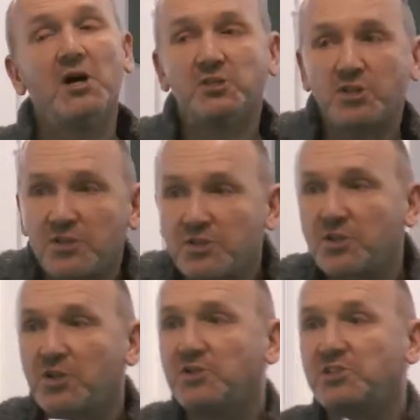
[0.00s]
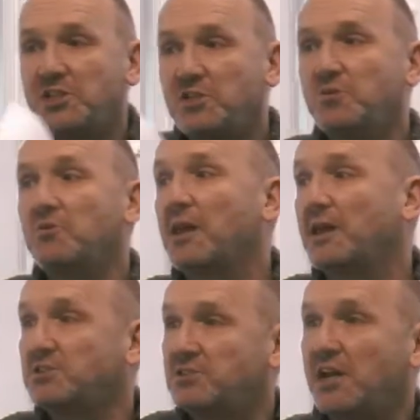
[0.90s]
So there's a continual
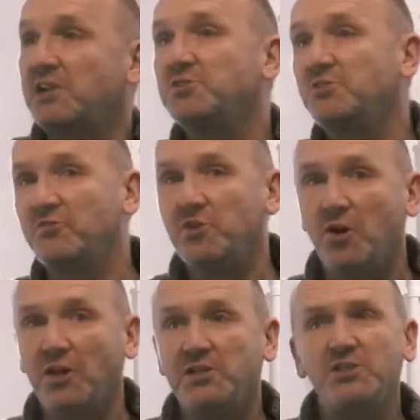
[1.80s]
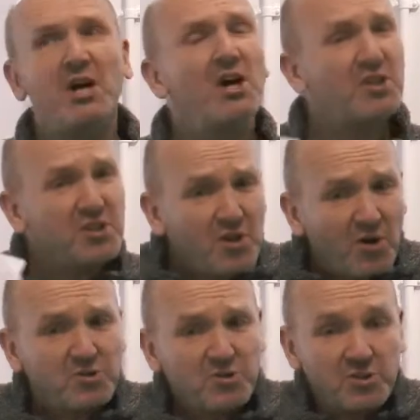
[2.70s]
exchange of knowledge,
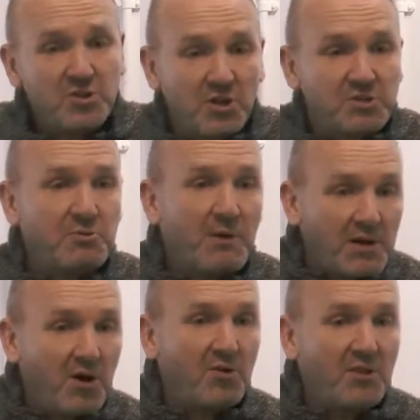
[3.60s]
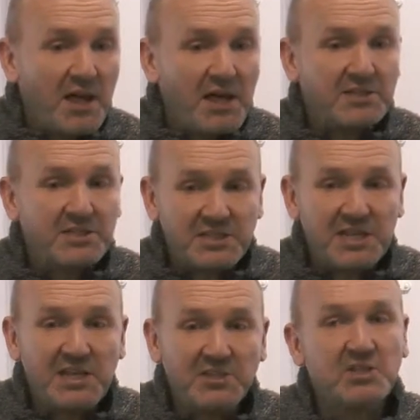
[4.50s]
not just the knowledge we went on there to
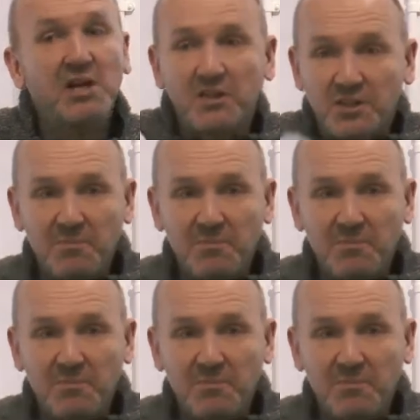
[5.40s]
teach, the